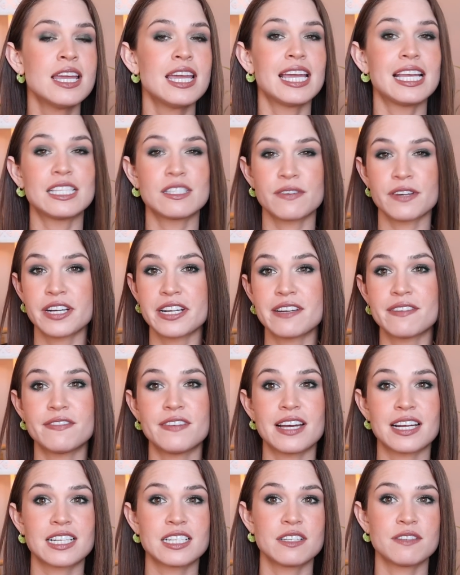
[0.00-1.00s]
It's very
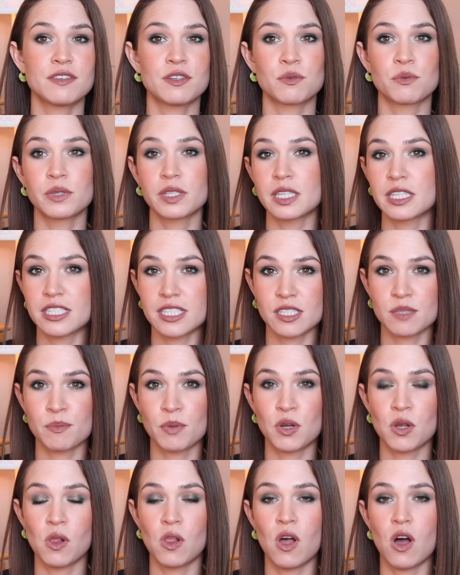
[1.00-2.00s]
effective. It really does
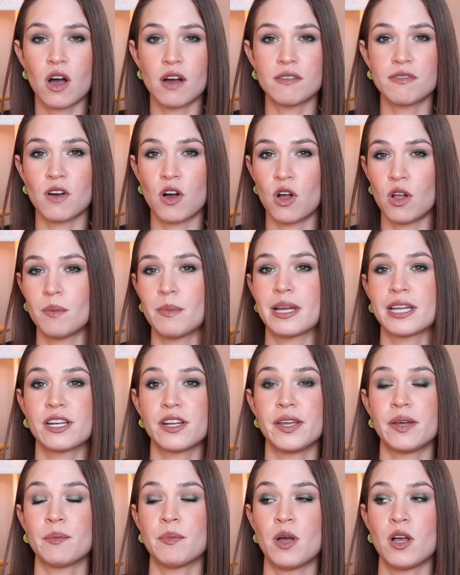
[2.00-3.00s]
pull off all my
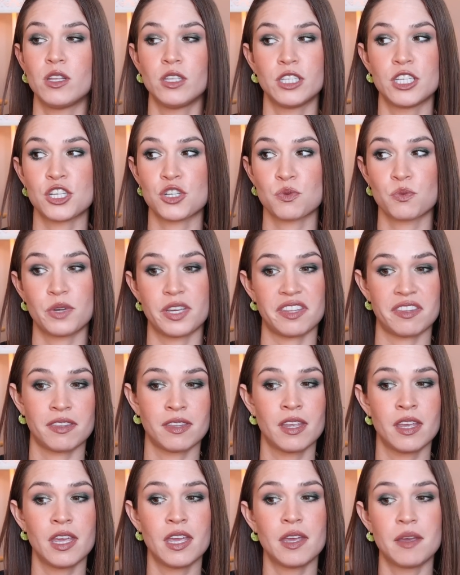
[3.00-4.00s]
nail polish with
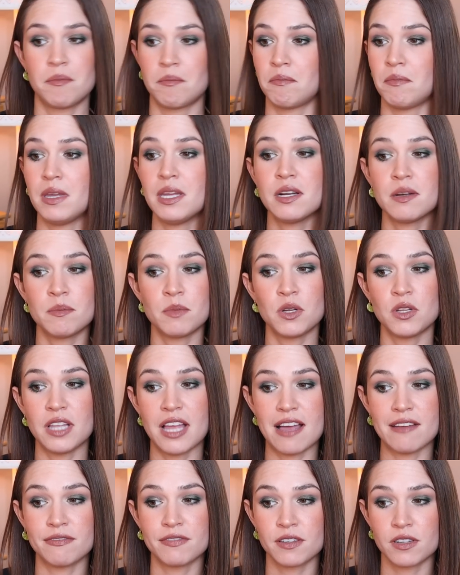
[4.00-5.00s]
minimal
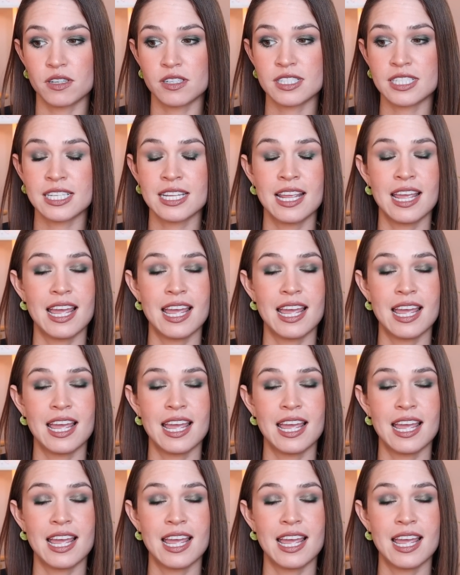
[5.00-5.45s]
effort.